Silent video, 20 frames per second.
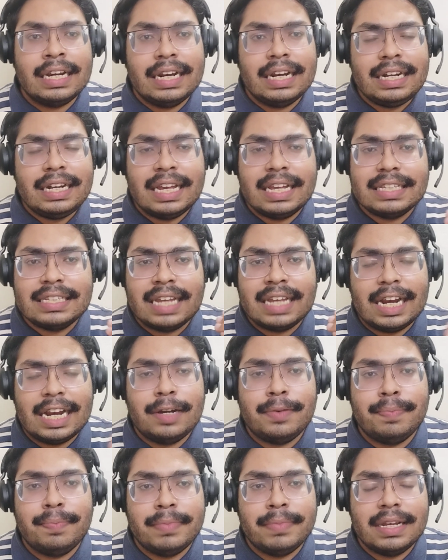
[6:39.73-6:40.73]
it has
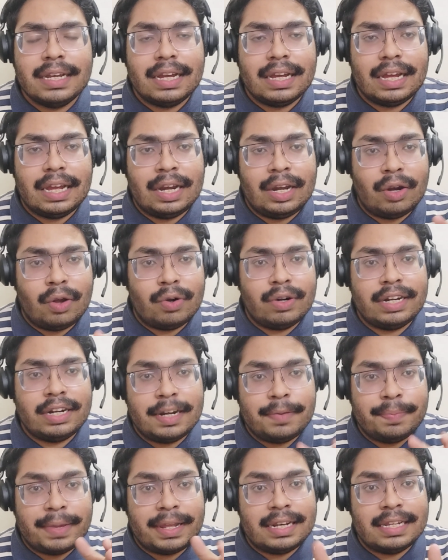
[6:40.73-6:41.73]
helped me a lot
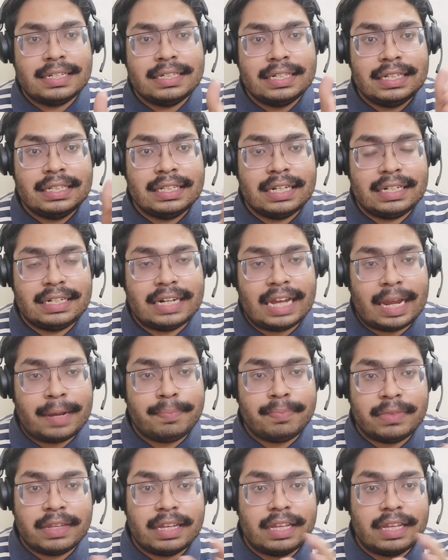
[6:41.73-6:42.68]
in managing the time.